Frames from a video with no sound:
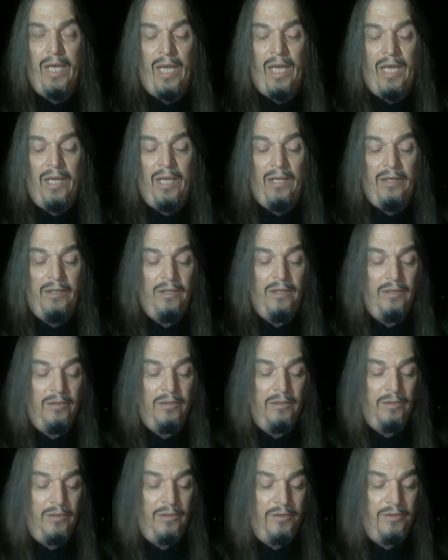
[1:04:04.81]
And
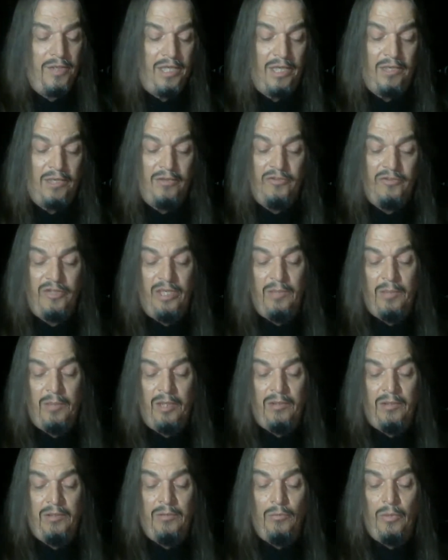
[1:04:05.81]
the only thing I can say
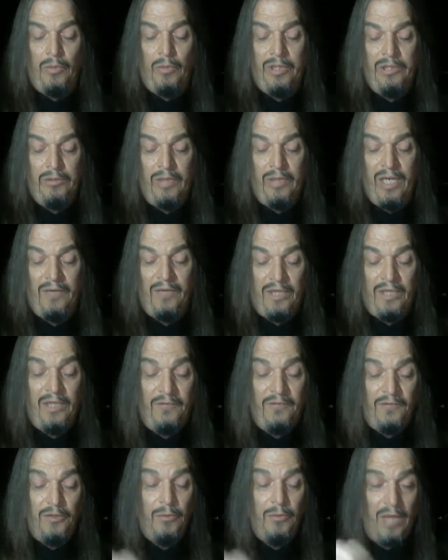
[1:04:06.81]
about,
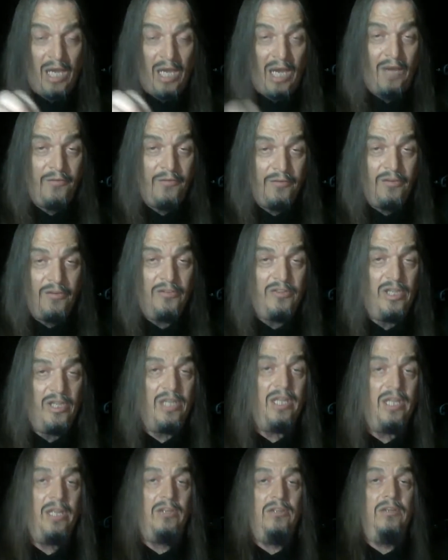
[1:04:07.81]
if you have to say
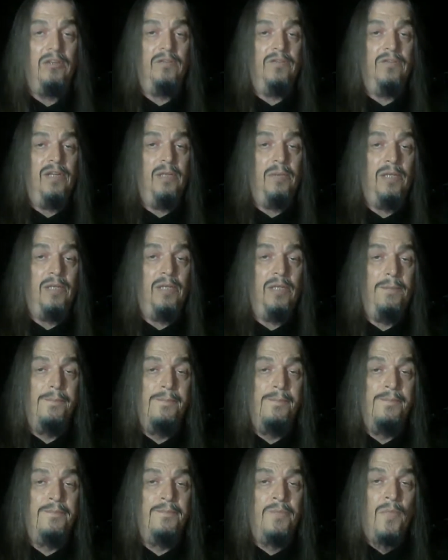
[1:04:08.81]
that to your family,
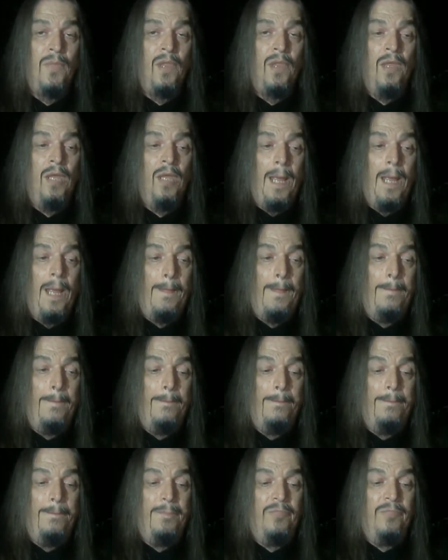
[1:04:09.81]

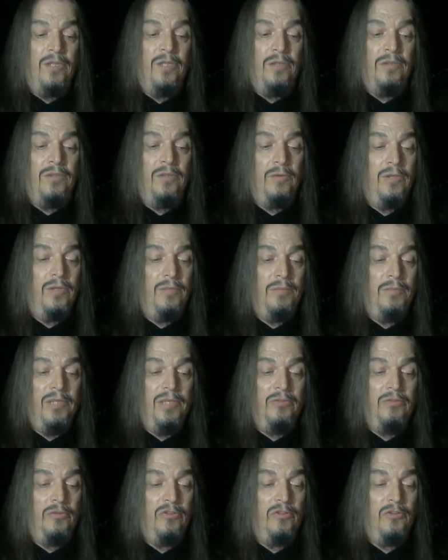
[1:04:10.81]
you can be
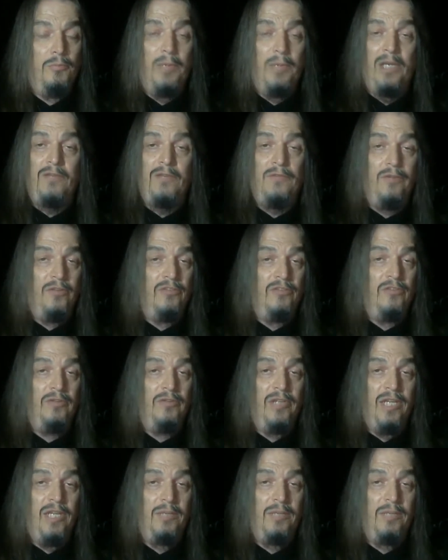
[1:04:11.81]
as respectful as you
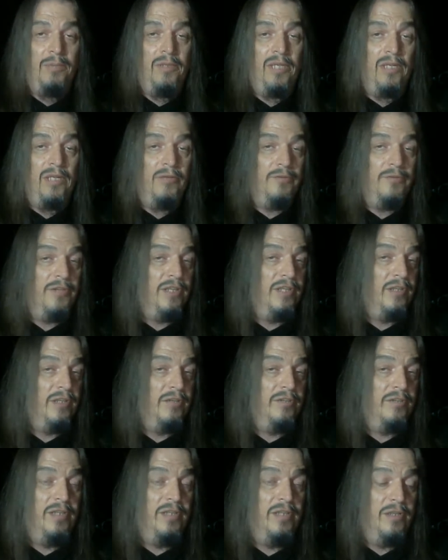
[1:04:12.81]
like, but I don't think
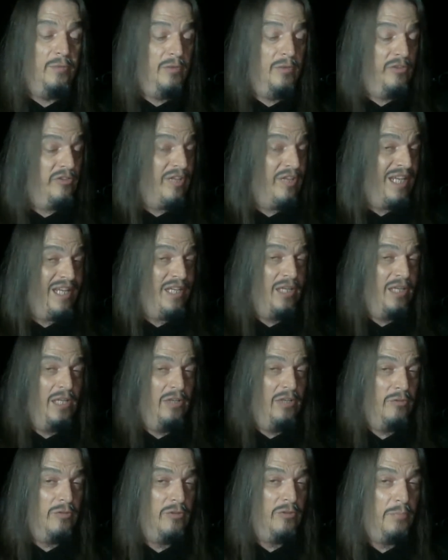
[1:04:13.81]
they'll always take it
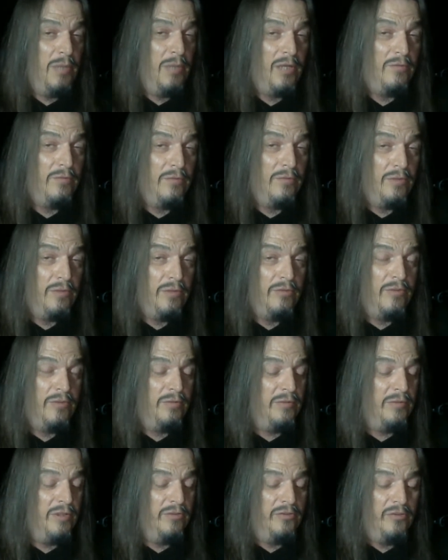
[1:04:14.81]
as respectful.
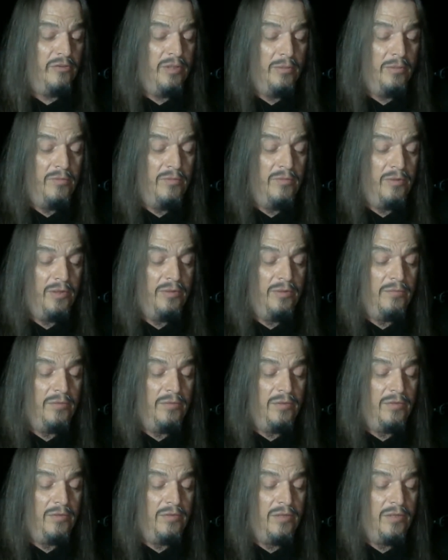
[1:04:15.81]
This is going to be a very
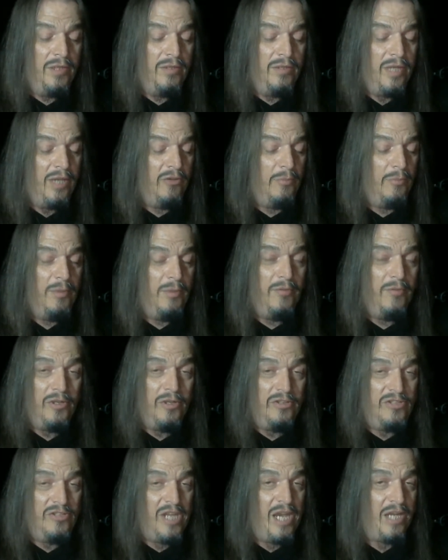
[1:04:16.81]
it has to be
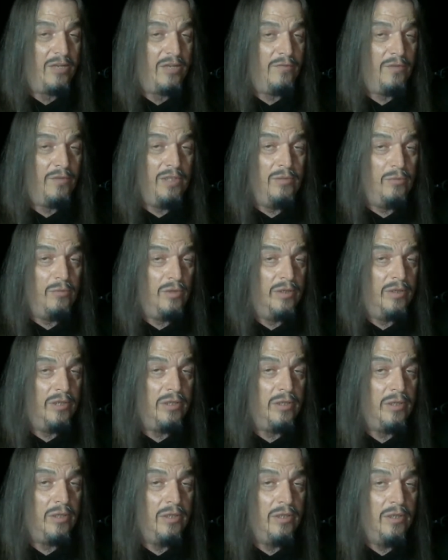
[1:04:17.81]
very tactfully
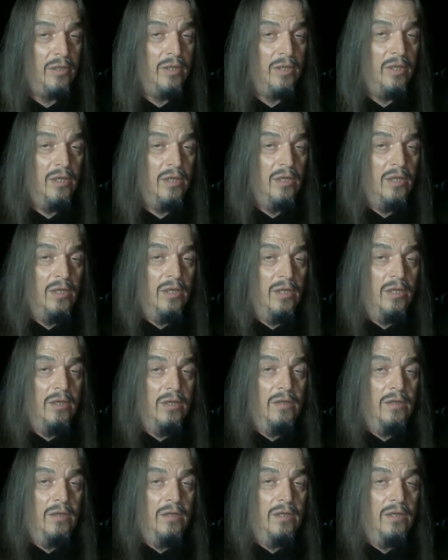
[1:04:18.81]
worded.
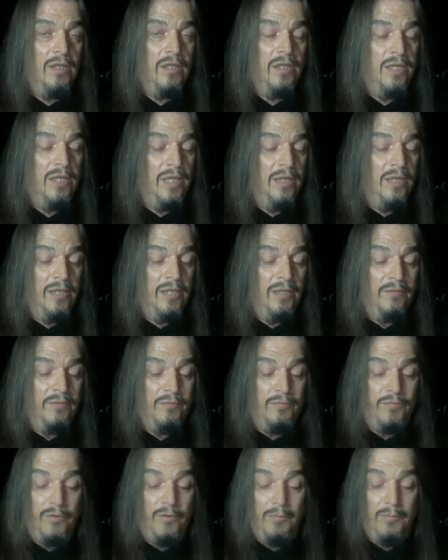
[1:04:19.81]
And
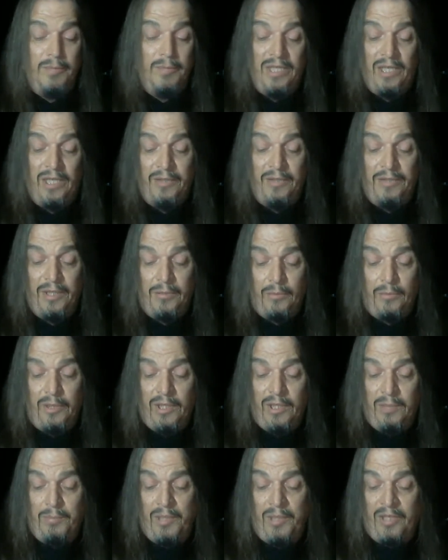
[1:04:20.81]
for me, I think one
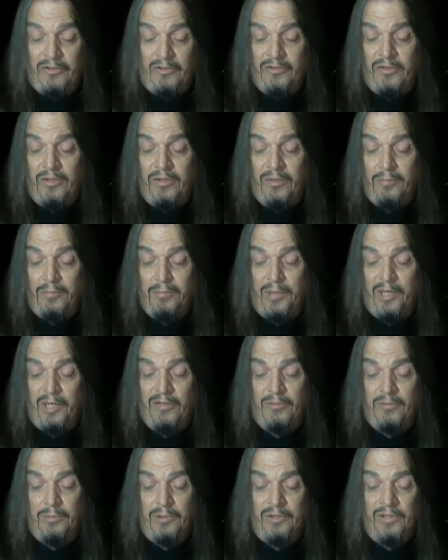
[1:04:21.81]
of the best
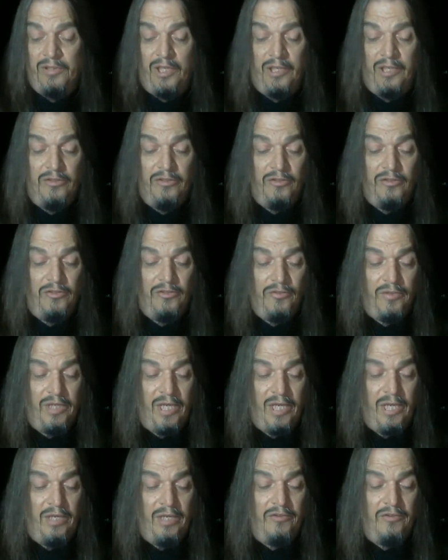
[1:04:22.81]
possible dodges for
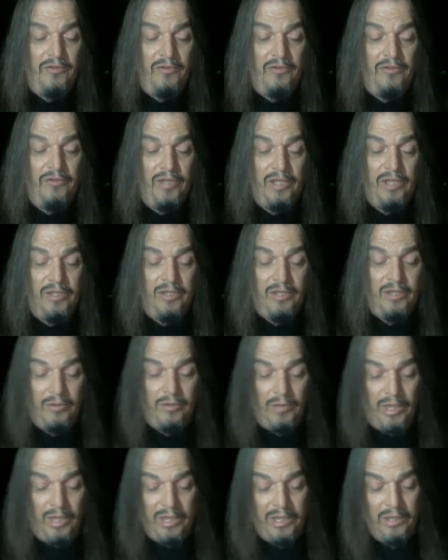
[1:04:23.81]
that is to say that,
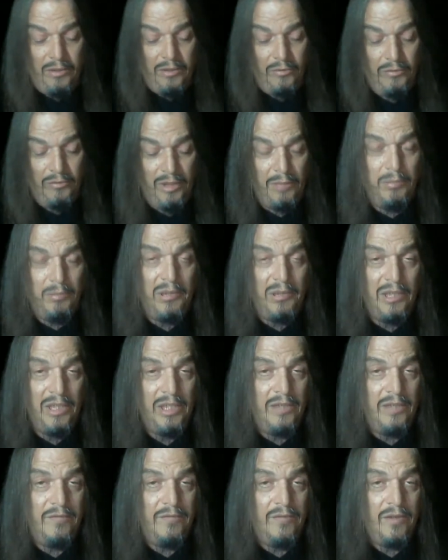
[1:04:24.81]
I can only
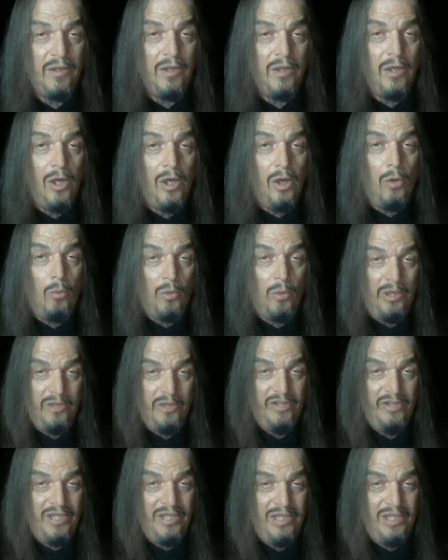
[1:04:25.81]
believe what
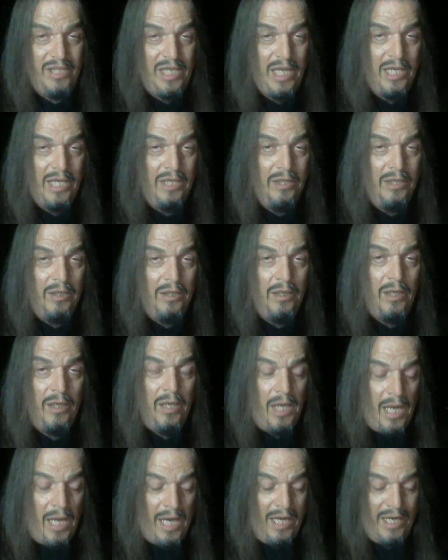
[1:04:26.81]
is indicated,
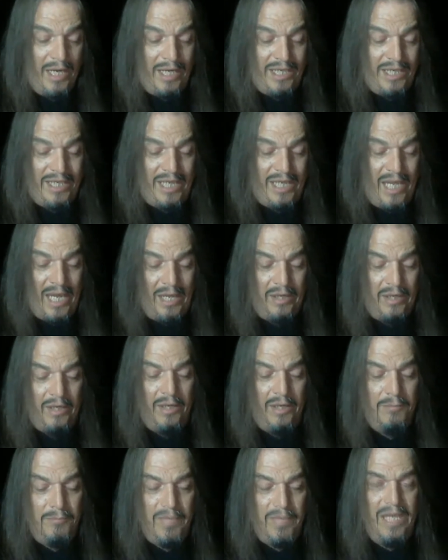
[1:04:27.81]
and I
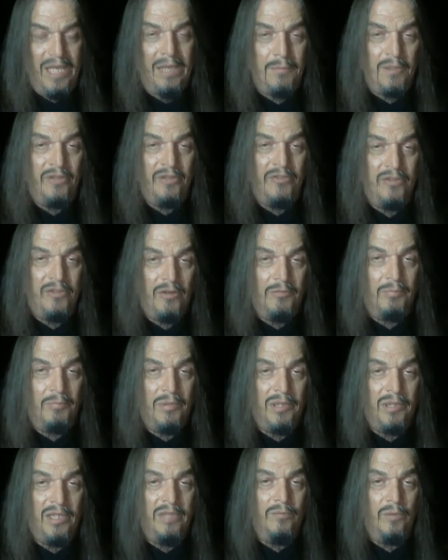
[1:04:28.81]
cannot make myself
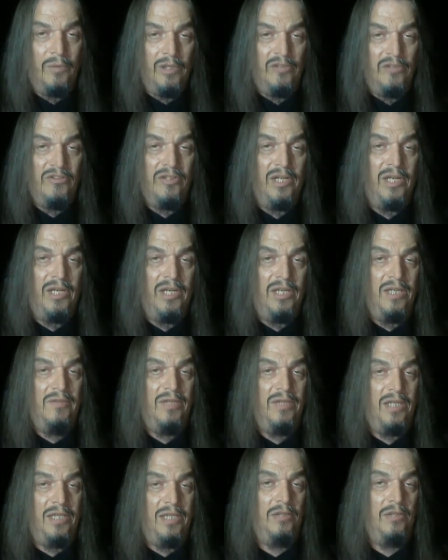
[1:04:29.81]
believe what is not
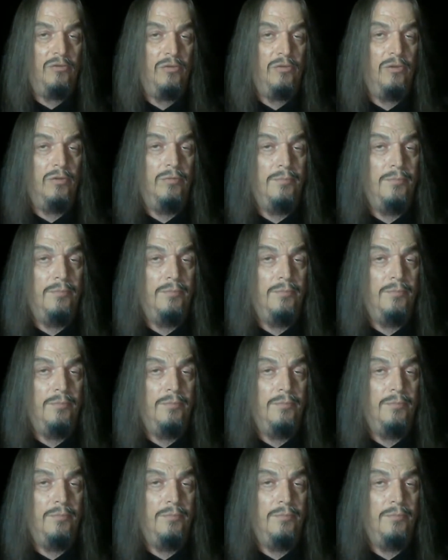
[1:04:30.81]
evidently true.